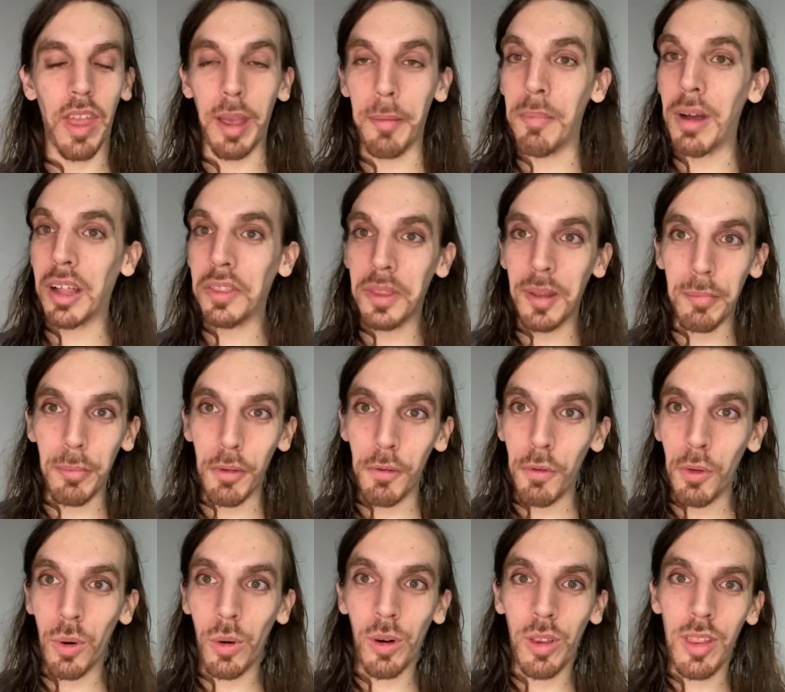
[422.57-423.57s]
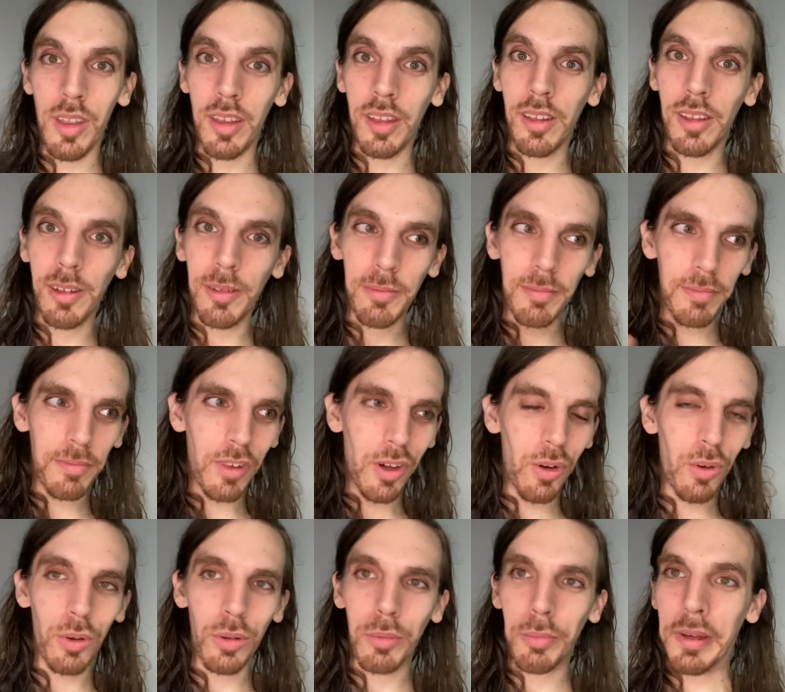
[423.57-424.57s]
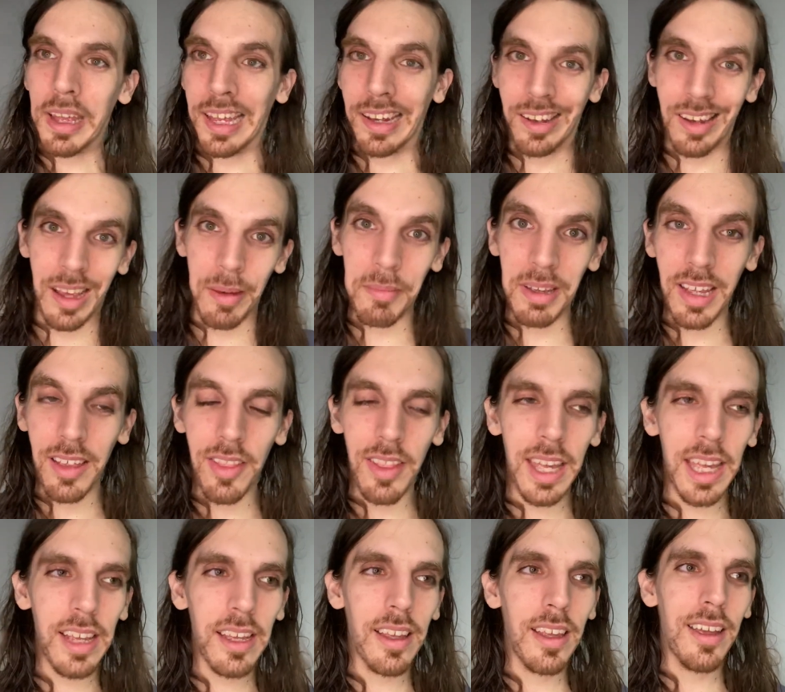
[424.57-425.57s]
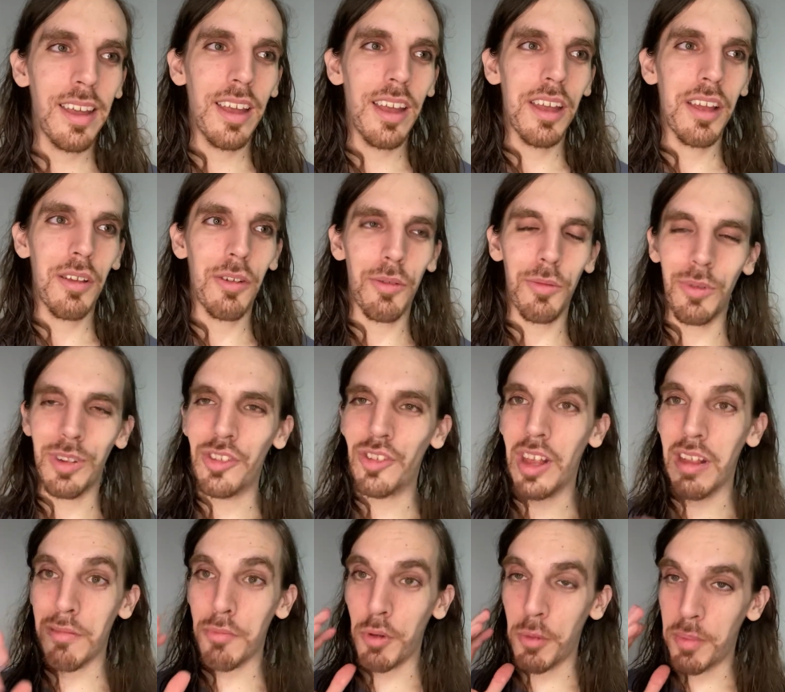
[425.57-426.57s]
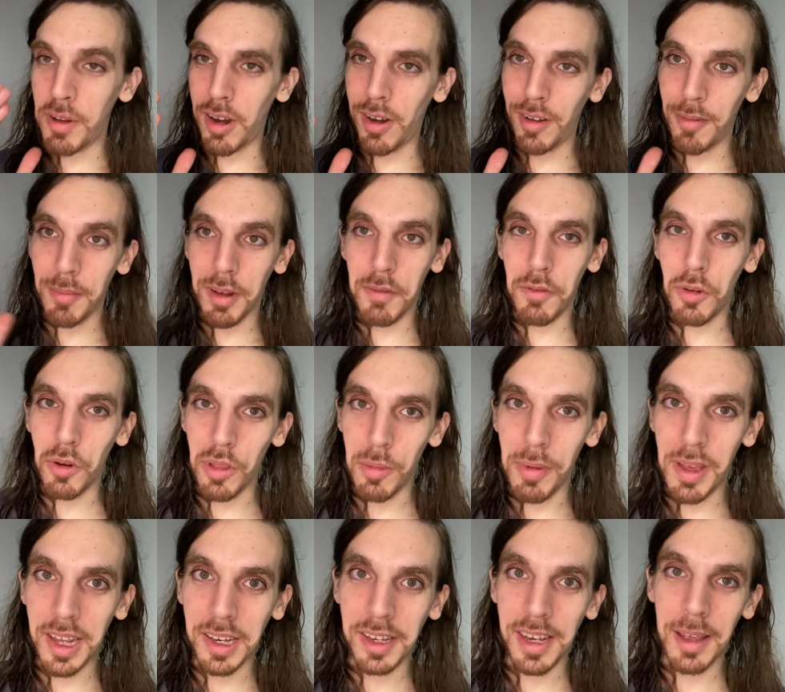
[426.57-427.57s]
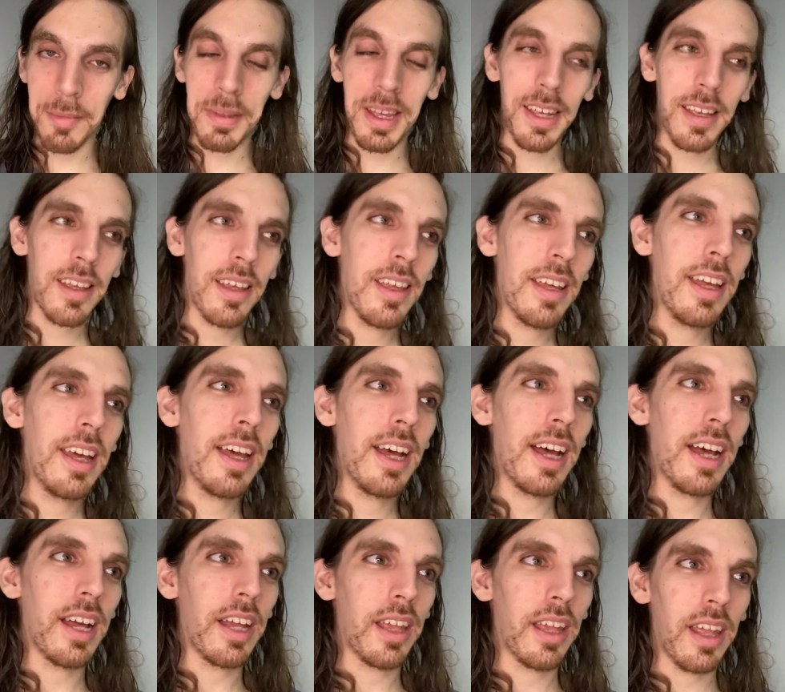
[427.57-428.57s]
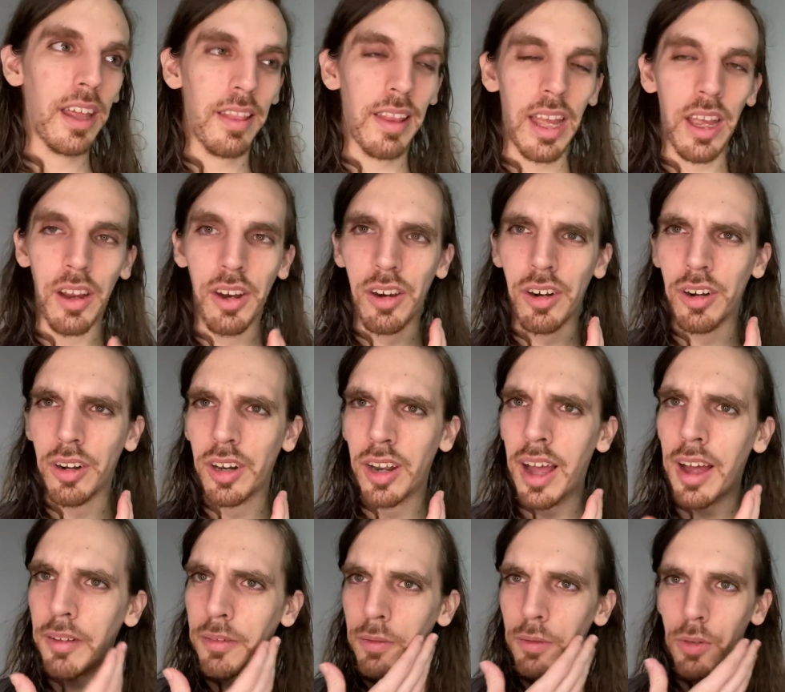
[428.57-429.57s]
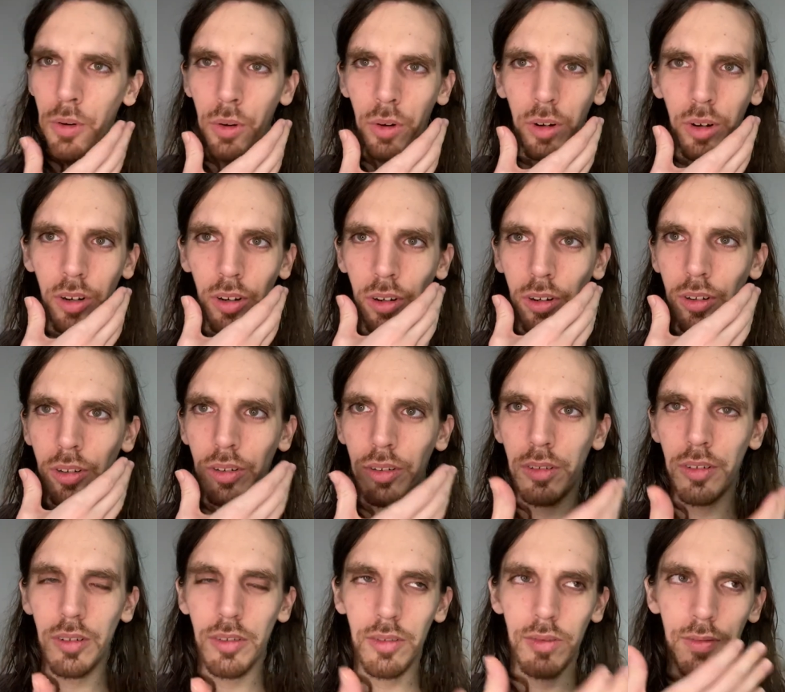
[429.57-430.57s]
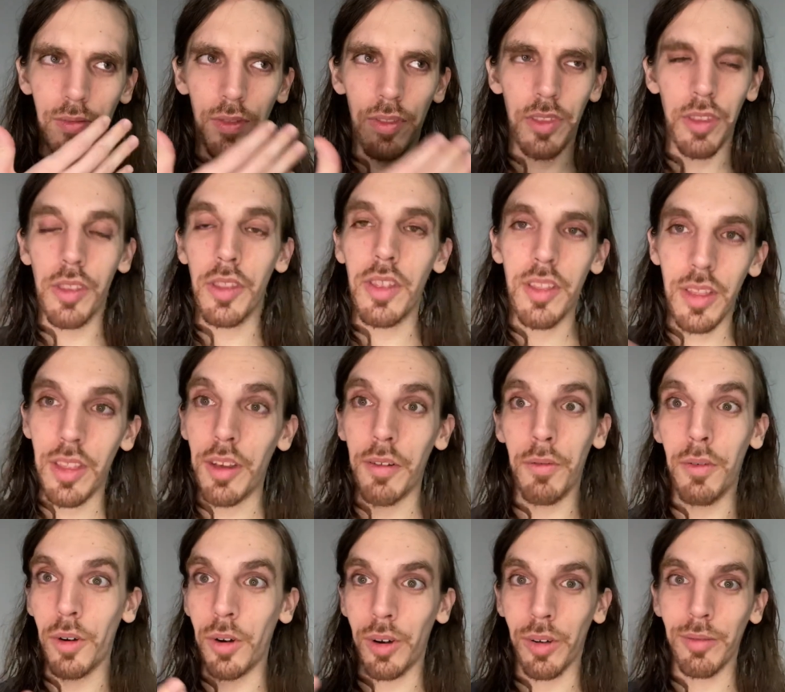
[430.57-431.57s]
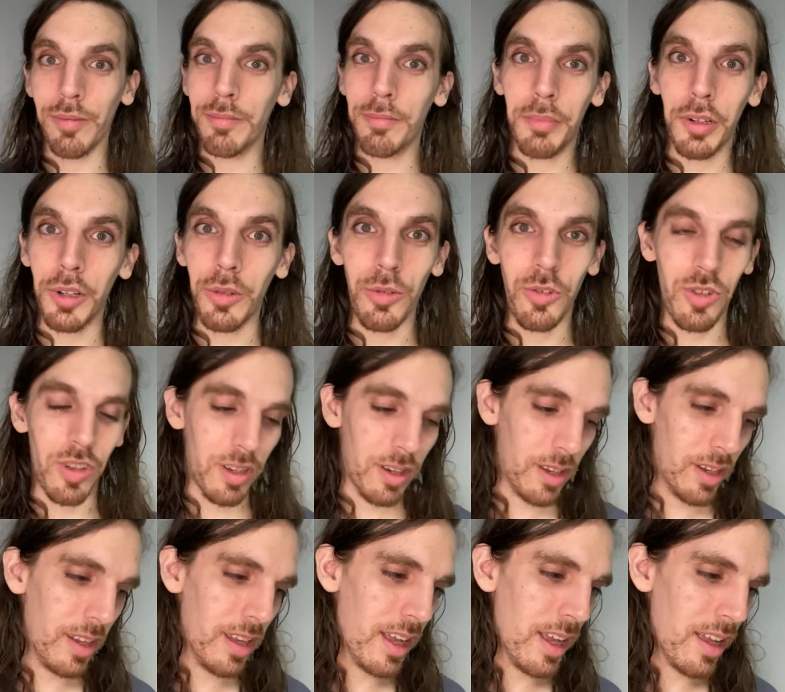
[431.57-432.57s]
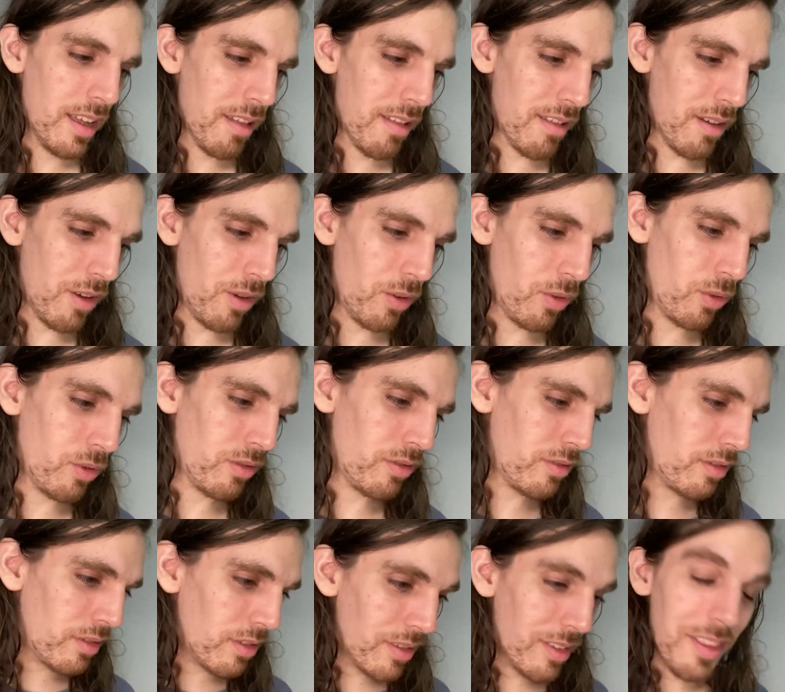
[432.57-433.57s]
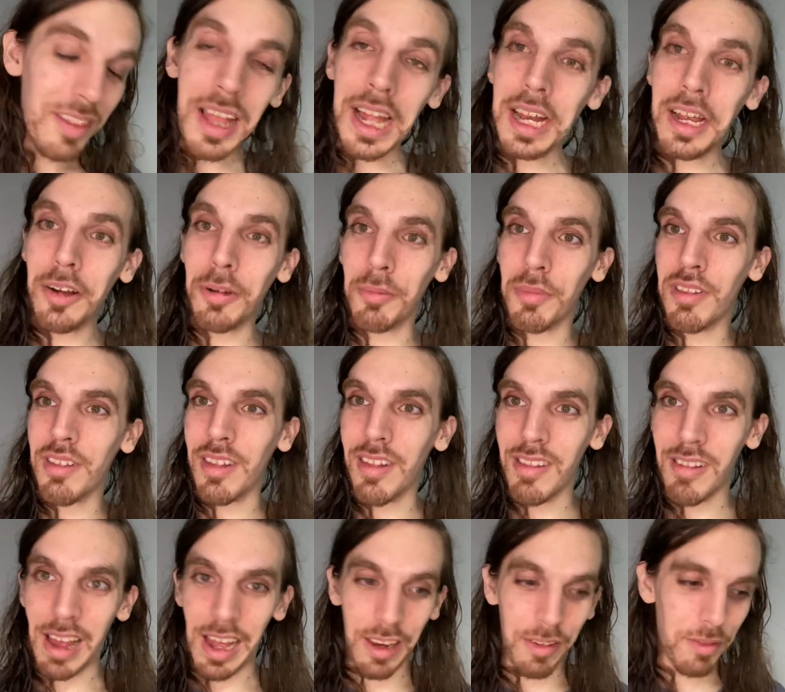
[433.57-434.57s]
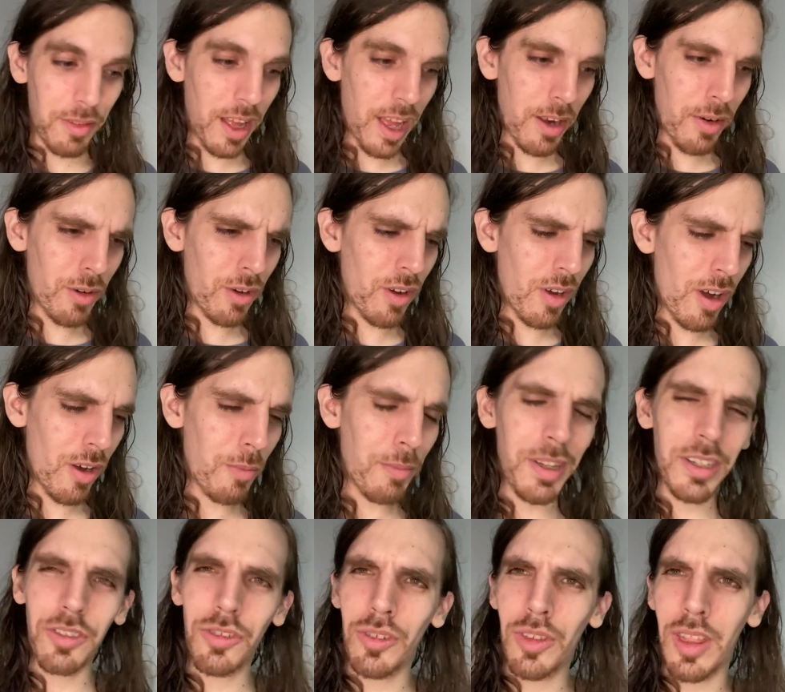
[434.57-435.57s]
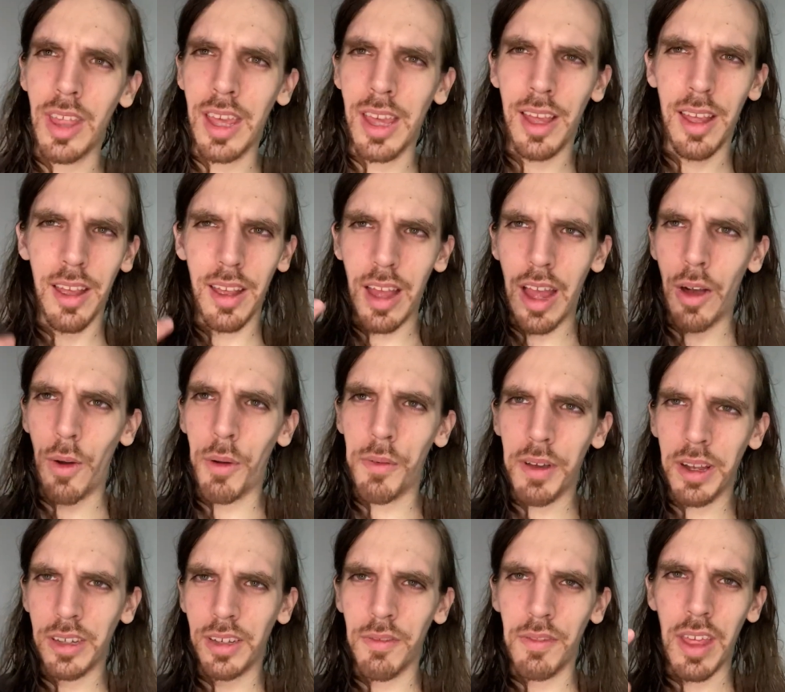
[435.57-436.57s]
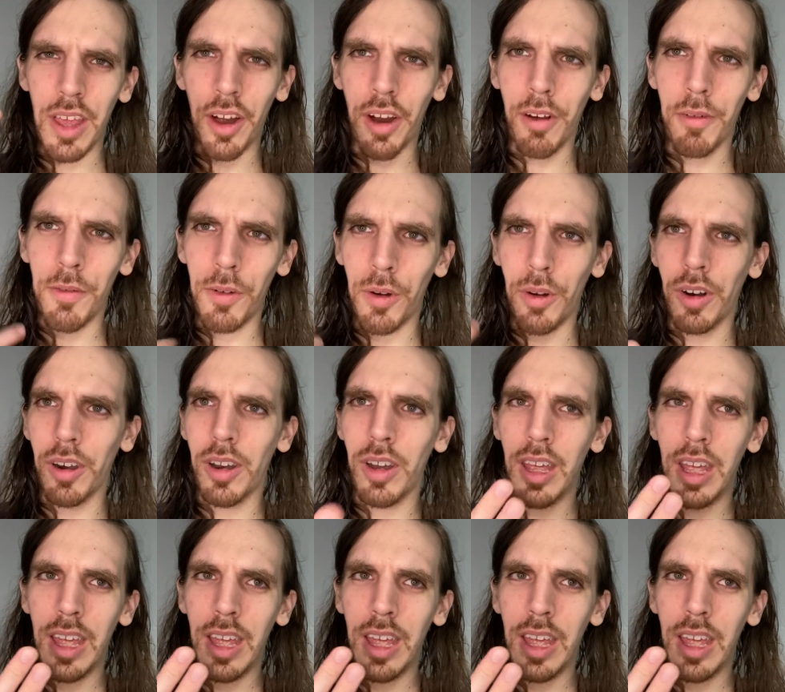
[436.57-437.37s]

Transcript: bought them before the whole pandemic thing, which has prepared me for the pandemic. And they are not for, they're for pollution. So that helps. It's kind of, I don't know how effective they are for,